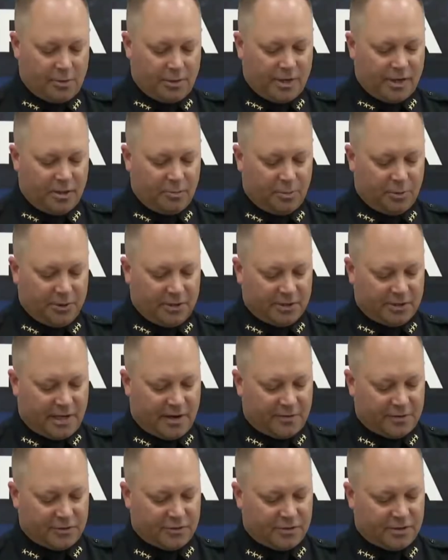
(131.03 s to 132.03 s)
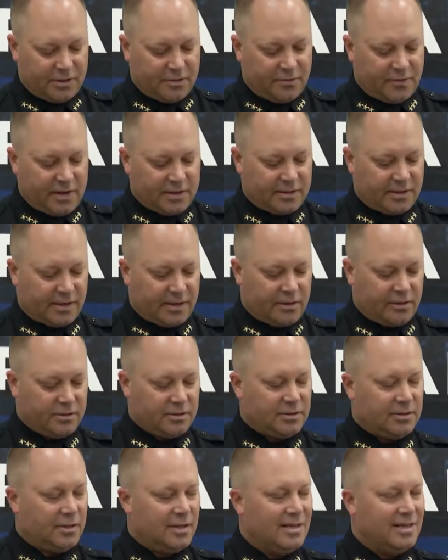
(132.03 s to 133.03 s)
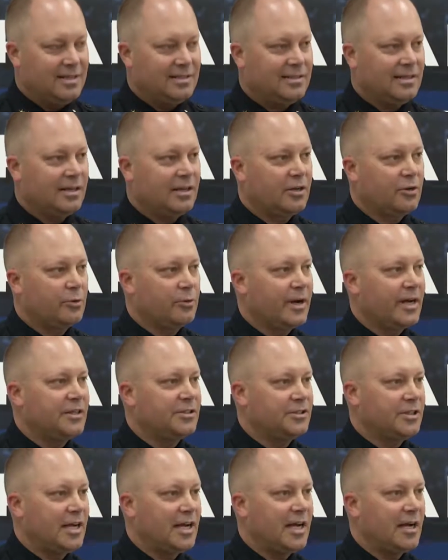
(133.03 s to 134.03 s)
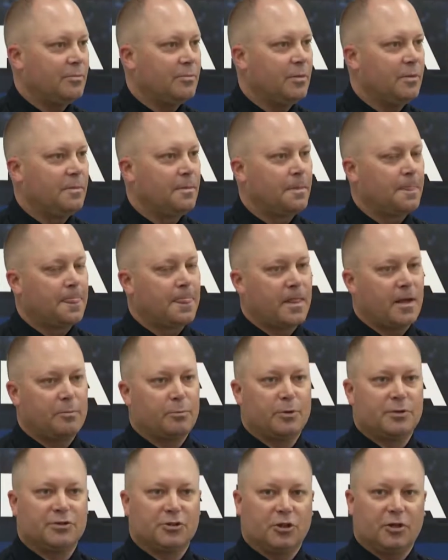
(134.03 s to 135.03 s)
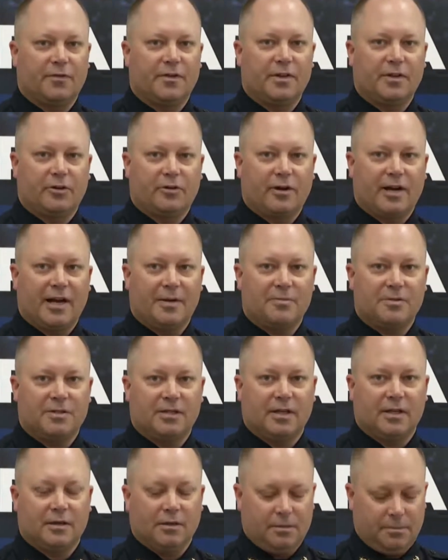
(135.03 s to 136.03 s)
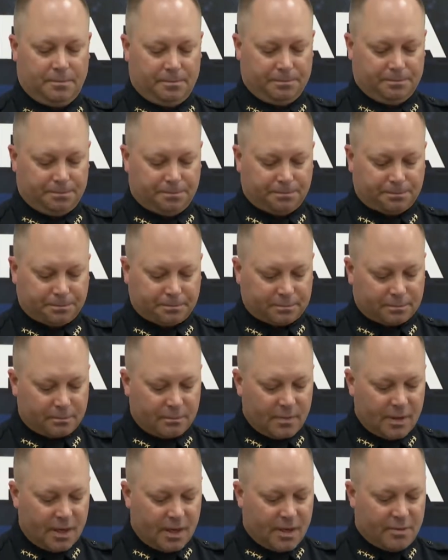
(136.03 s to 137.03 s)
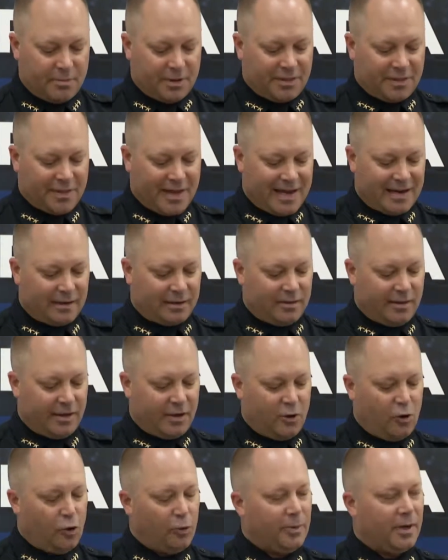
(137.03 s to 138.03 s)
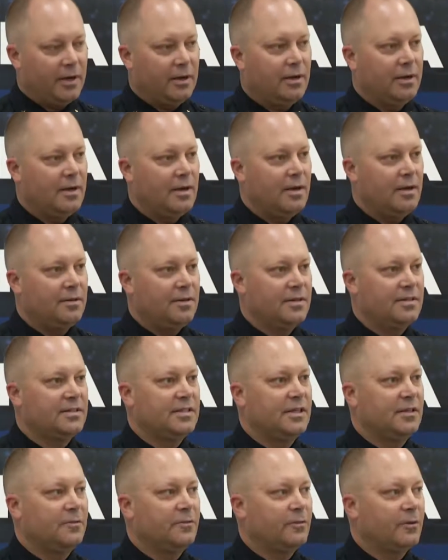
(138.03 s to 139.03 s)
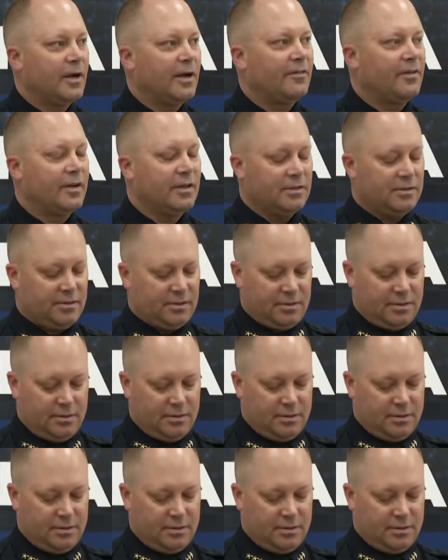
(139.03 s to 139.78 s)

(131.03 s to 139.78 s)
Neenah police officers and investigators did a great job of preserving the crime scene and methodically combing the scene for evidence.